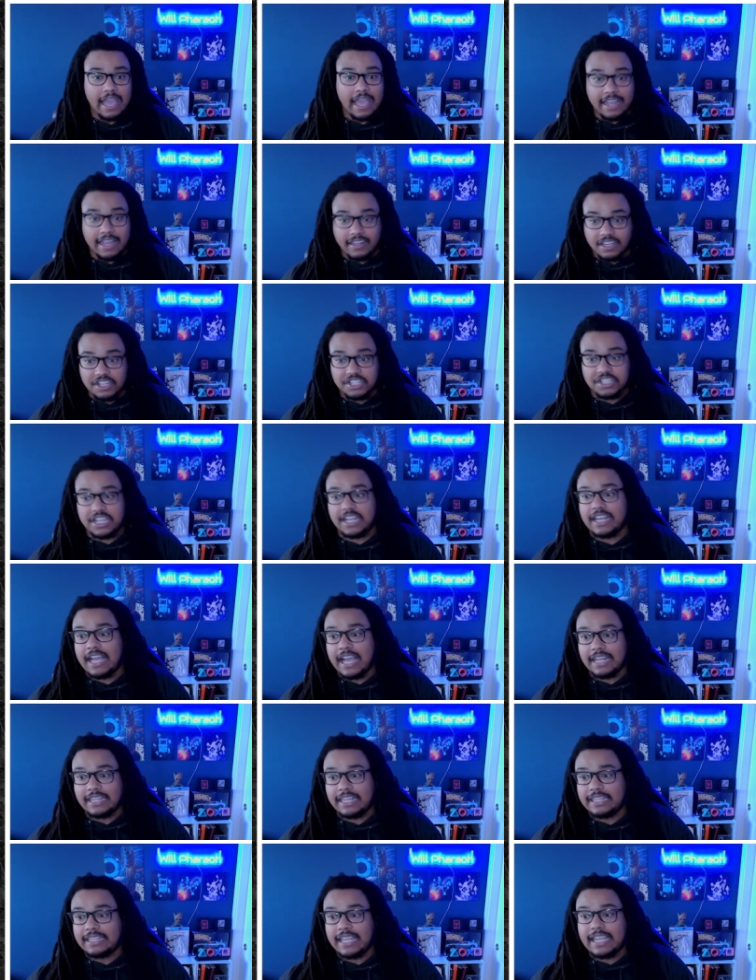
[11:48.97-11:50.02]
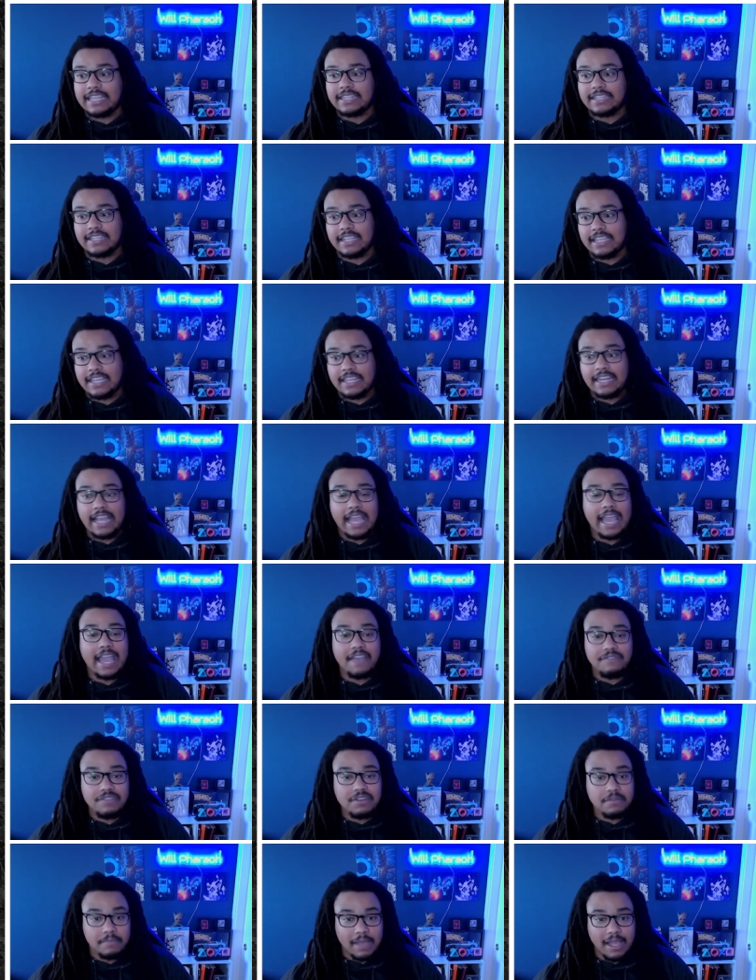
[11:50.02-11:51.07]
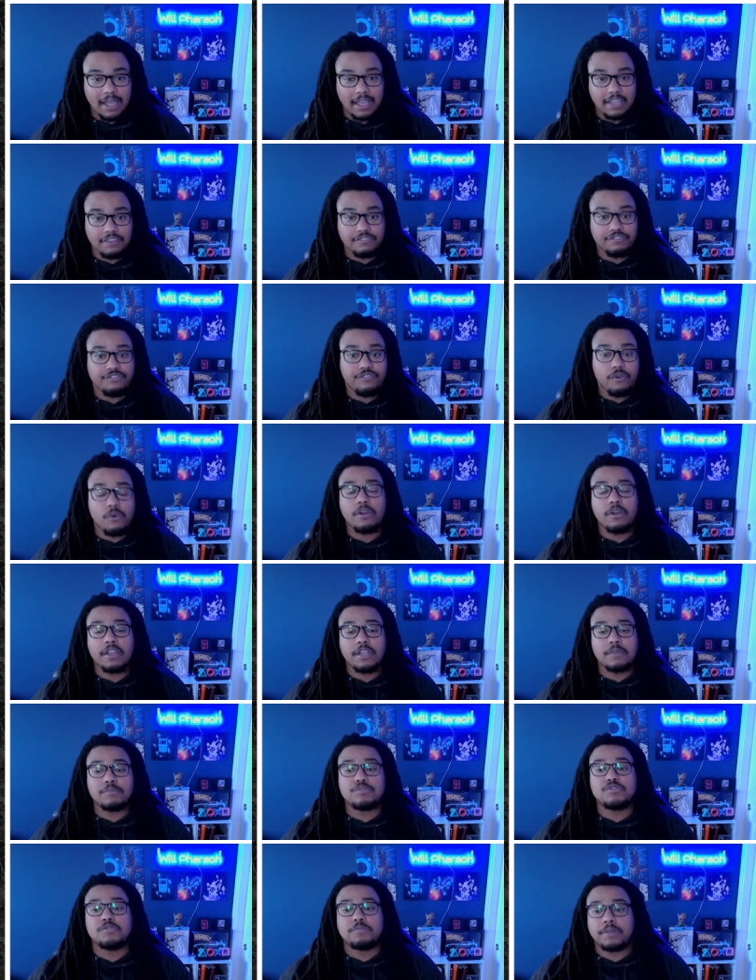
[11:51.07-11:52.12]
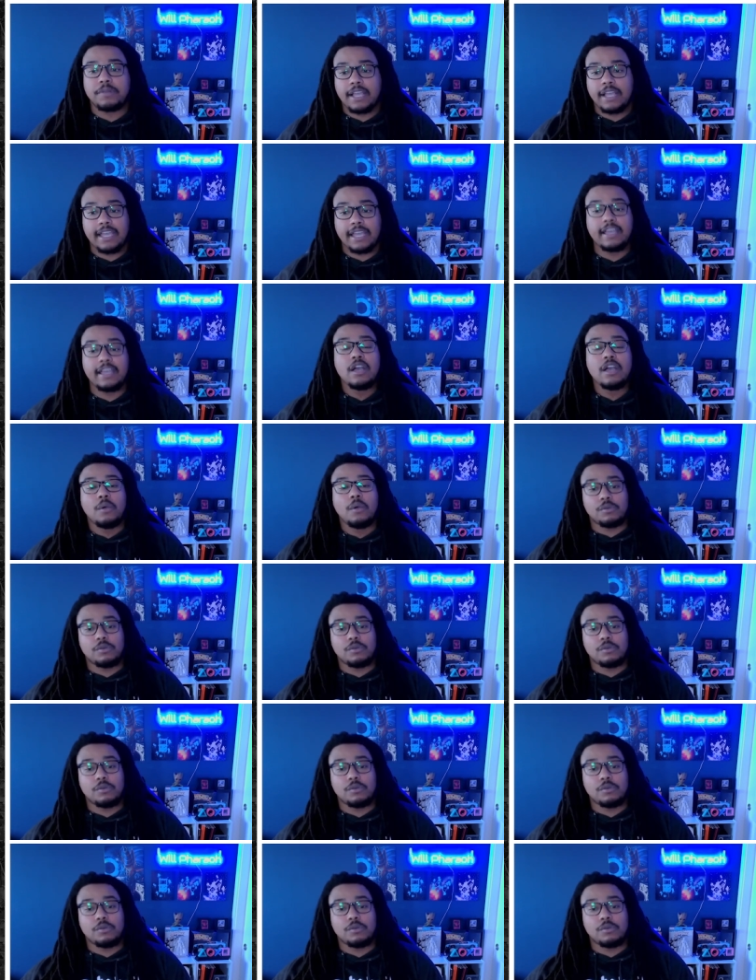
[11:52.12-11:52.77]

And the Jedi that they did have in mind for him to play